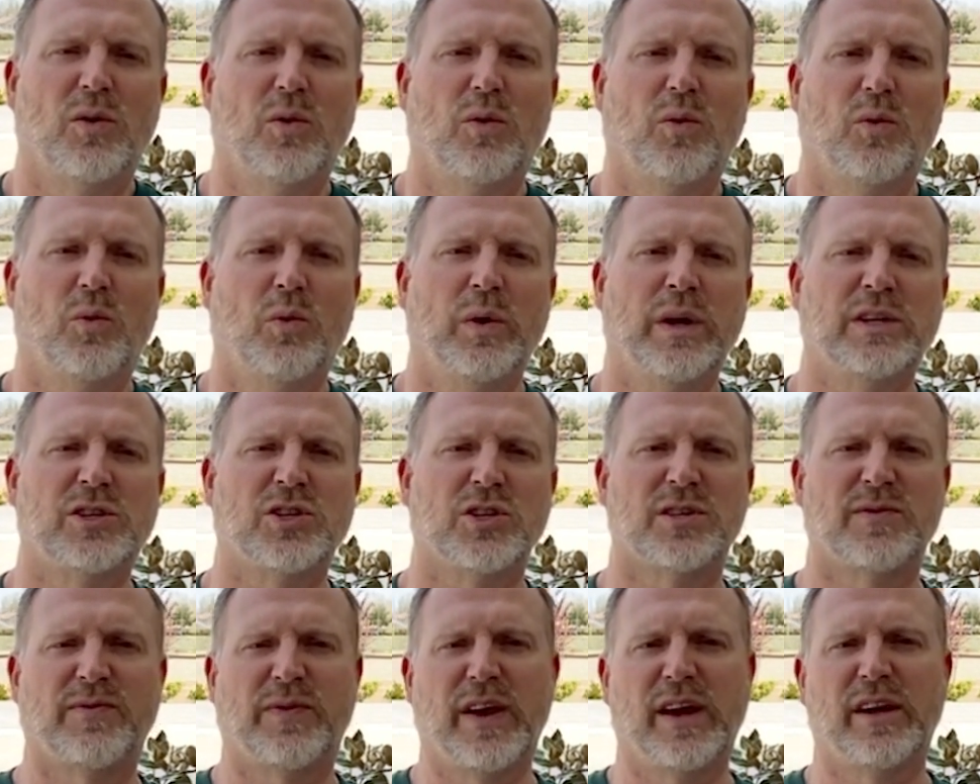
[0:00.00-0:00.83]
We
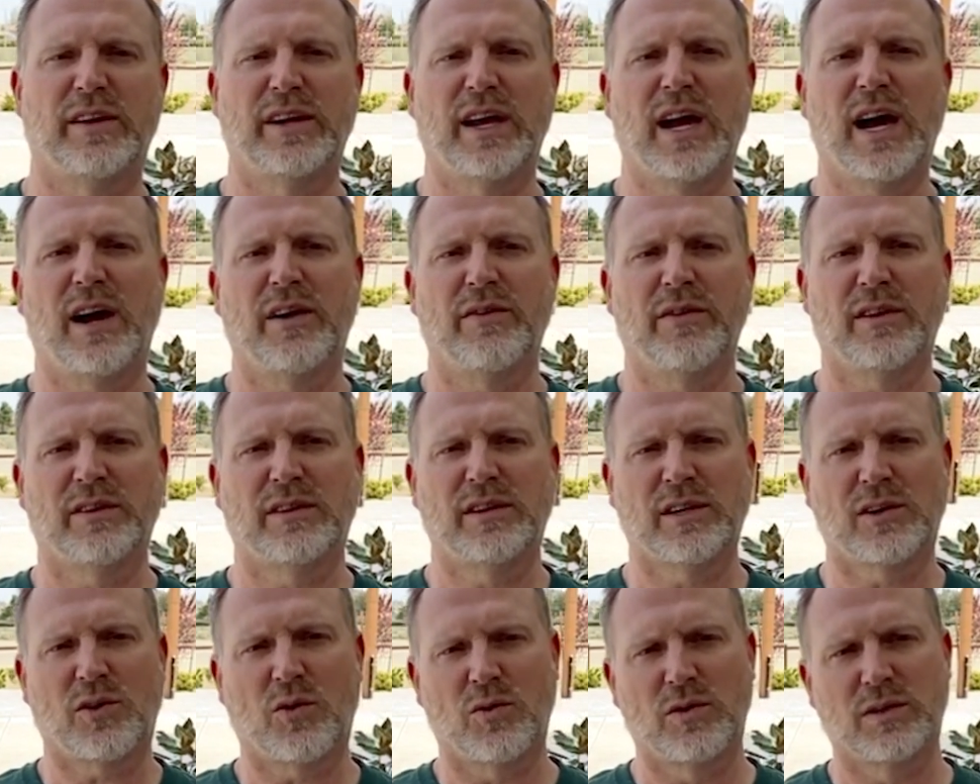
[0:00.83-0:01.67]
just found out that
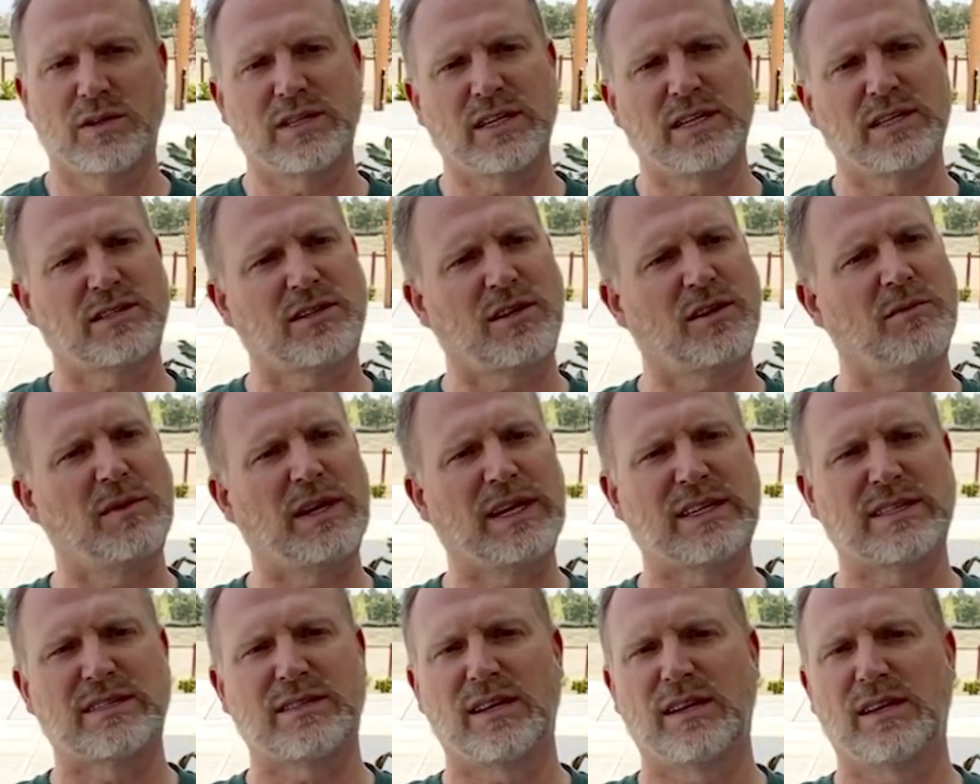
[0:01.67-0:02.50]
the quarantine is going to be
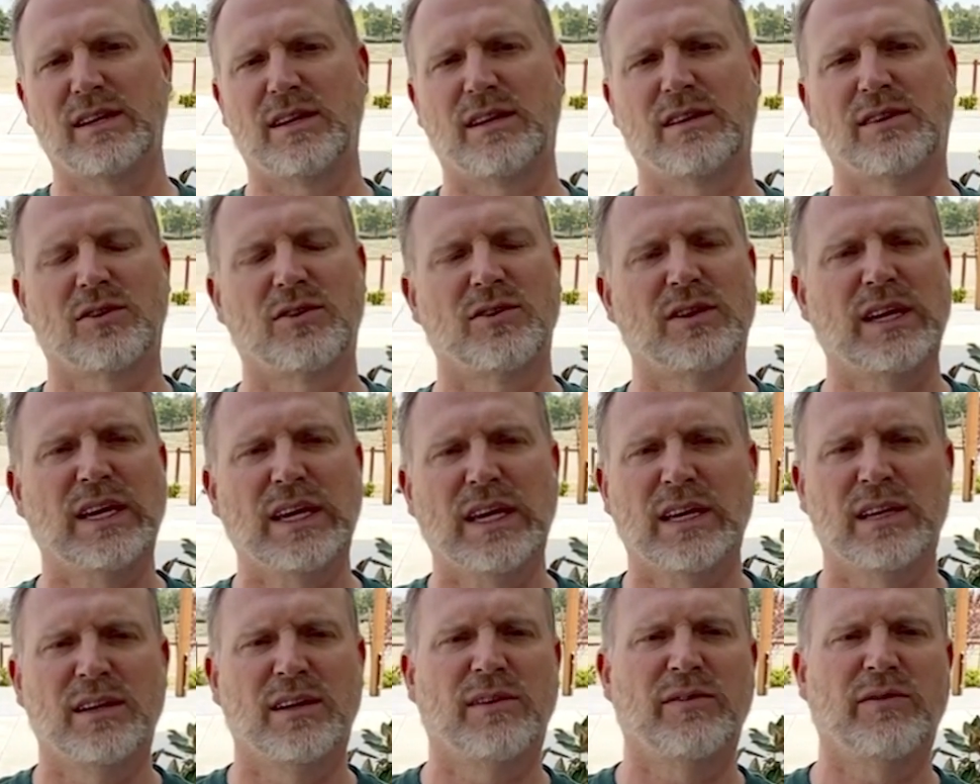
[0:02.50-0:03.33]
extended through the
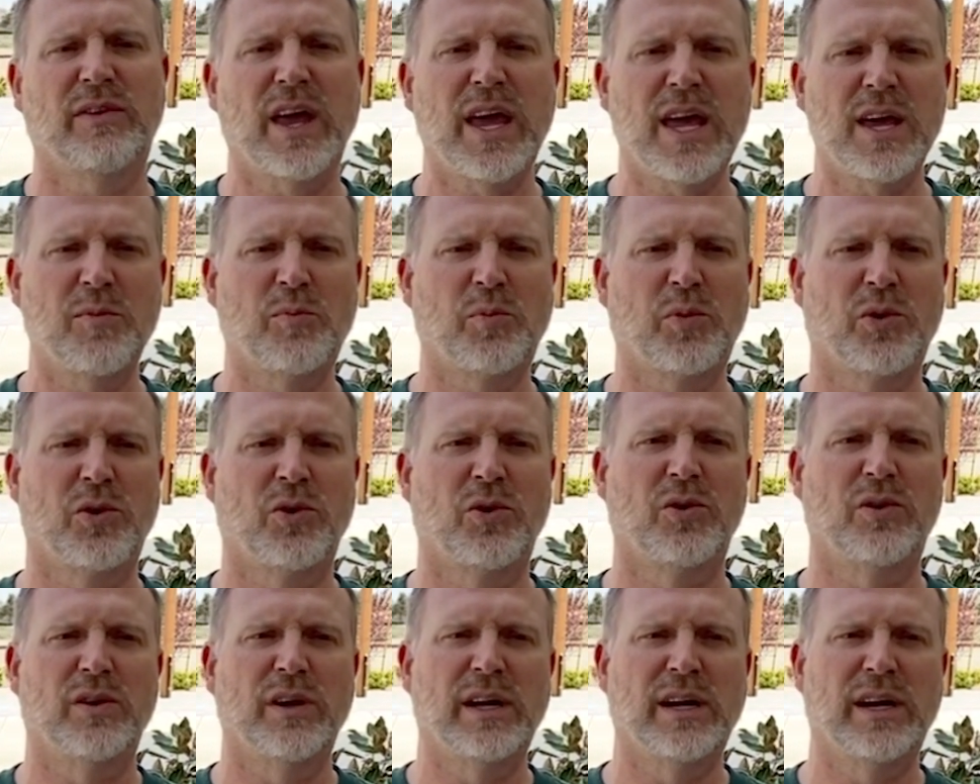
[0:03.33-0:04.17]
end of
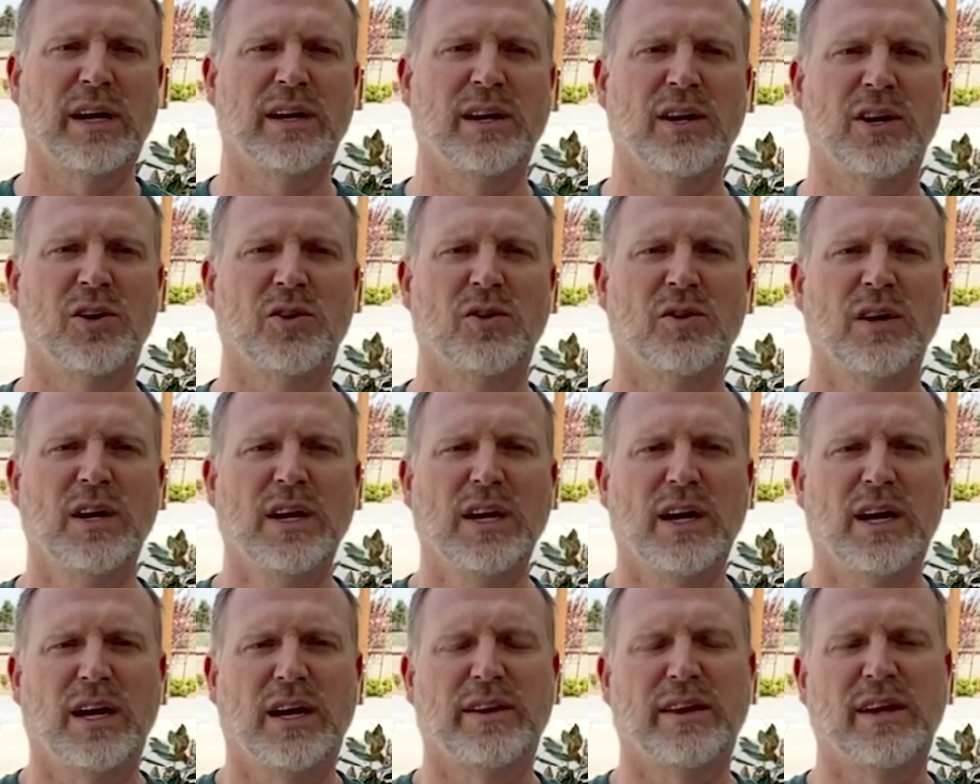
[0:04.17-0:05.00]
April, and I know
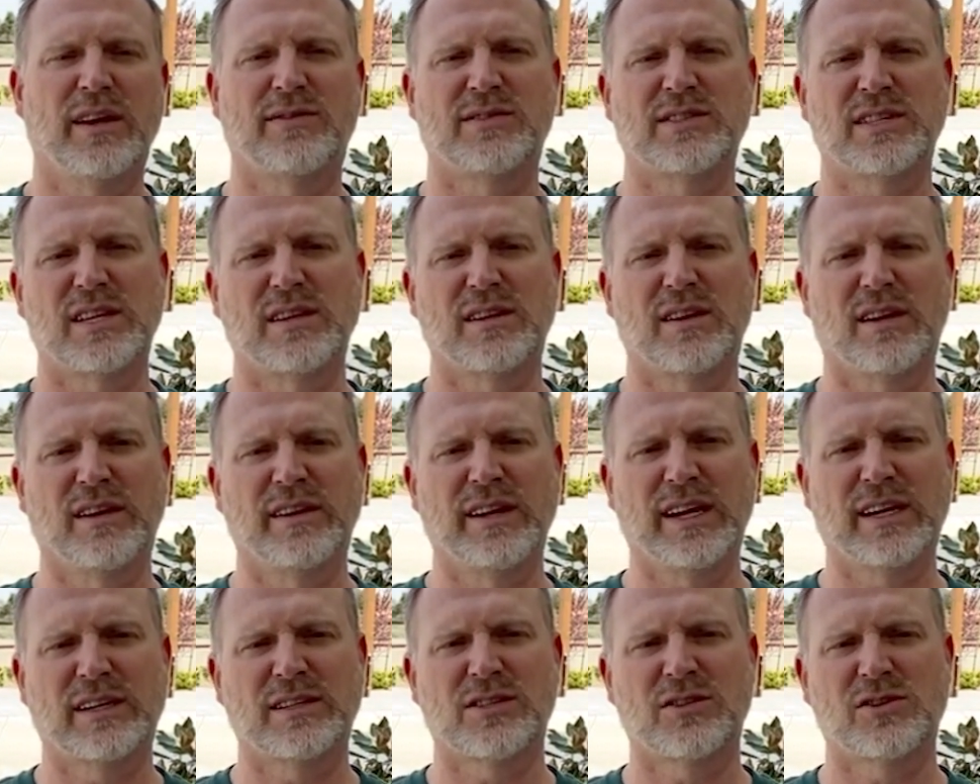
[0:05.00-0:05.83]
they've said the
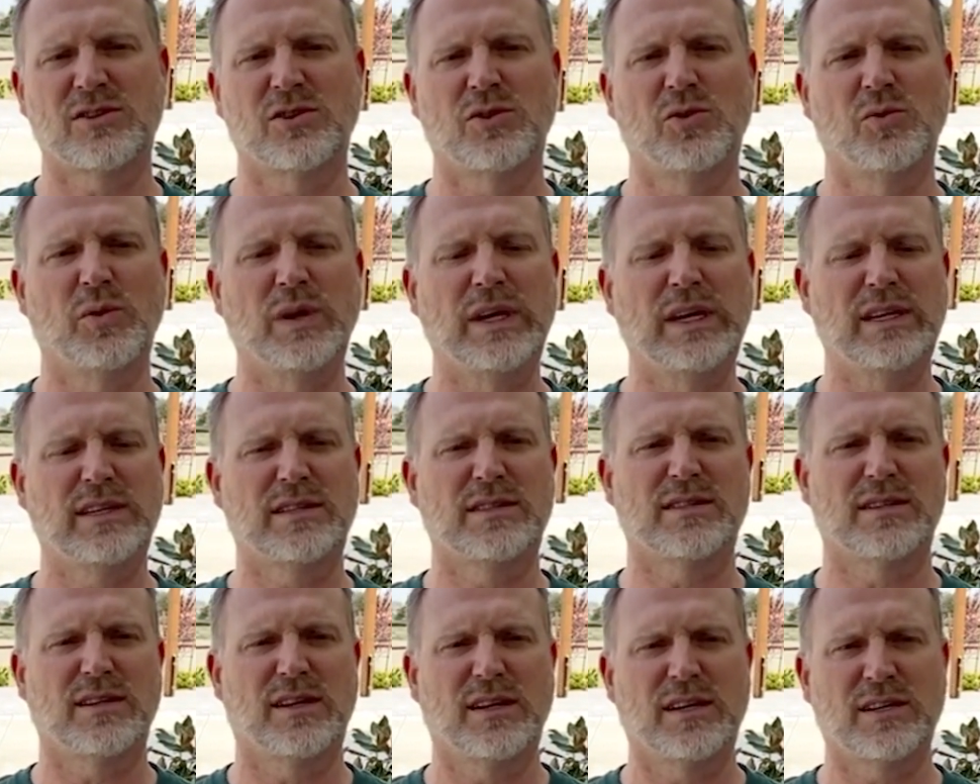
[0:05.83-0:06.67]
next 2
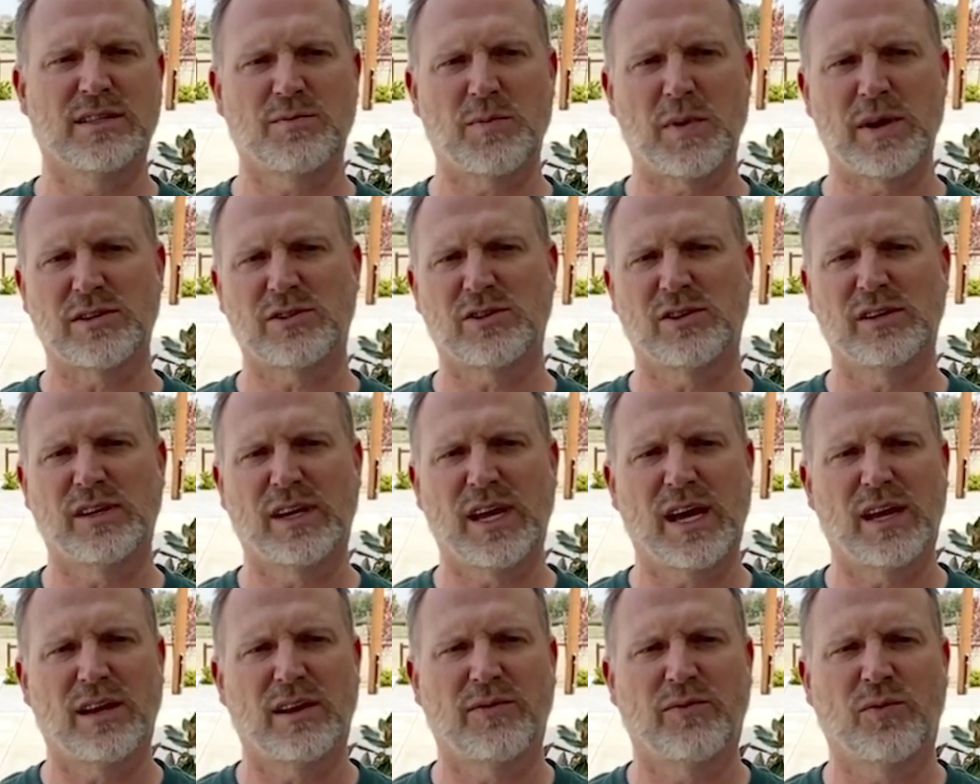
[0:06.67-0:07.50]
weeks, especially in
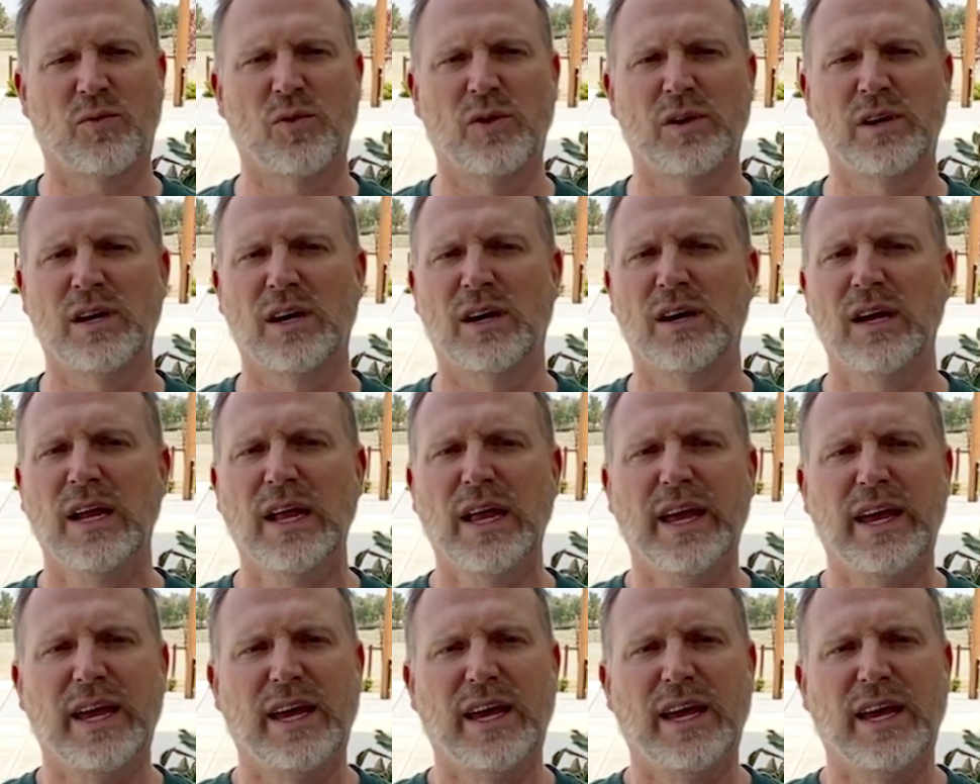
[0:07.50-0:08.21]
California,